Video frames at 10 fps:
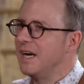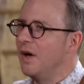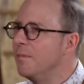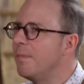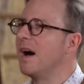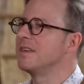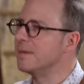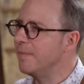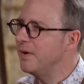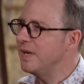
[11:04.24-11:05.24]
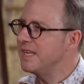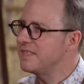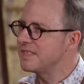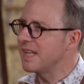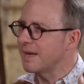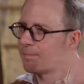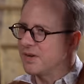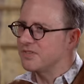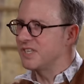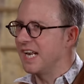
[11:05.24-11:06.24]
unparsimonious, like
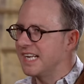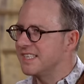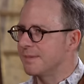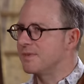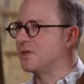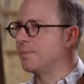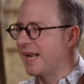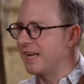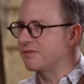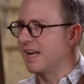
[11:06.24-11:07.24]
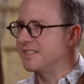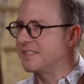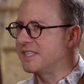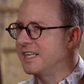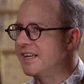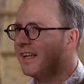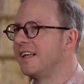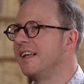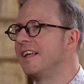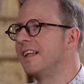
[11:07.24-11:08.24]
postulating some supernatural entity.
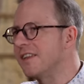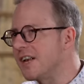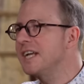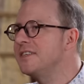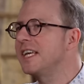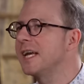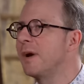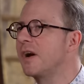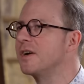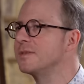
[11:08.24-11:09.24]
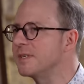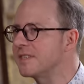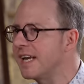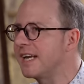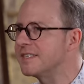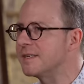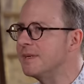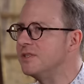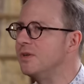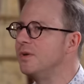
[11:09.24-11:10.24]
The nice thing about cosmopsychism
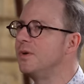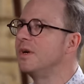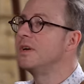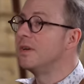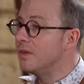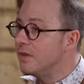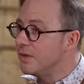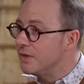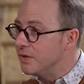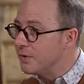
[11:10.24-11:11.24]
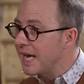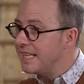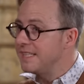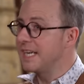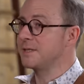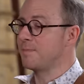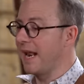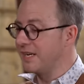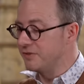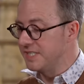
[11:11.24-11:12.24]
is you get the
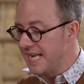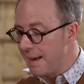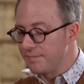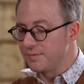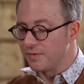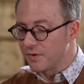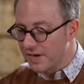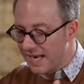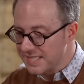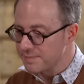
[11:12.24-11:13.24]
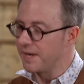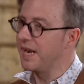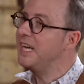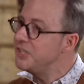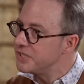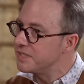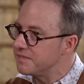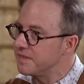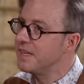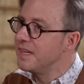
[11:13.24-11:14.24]
explanatory depth. We've got an explanation
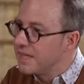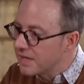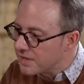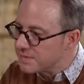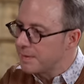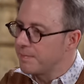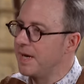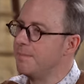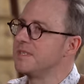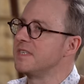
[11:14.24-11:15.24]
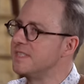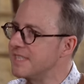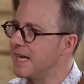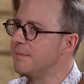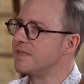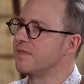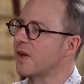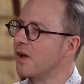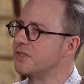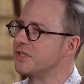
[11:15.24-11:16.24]
of cosmic purpose in terms of the
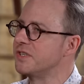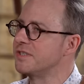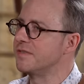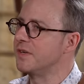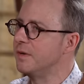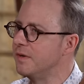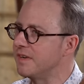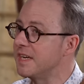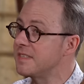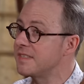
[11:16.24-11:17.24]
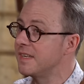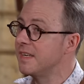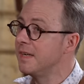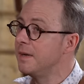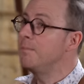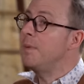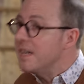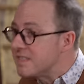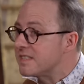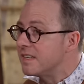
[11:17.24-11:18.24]
consciousness of the universe,
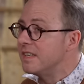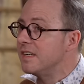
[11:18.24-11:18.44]
but